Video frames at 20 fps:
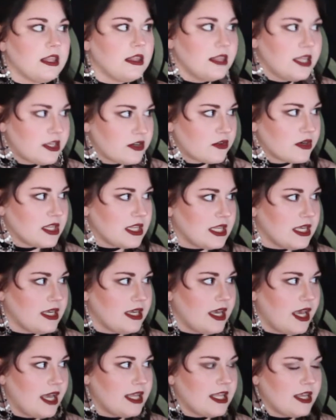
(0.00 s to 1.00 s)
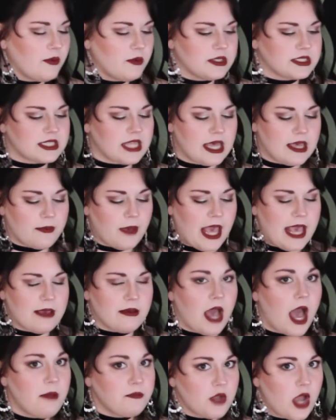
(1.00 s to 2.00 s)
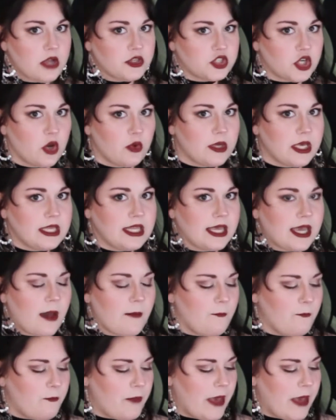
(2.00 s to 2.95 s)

Literally. And it was like, I'm not joking, like a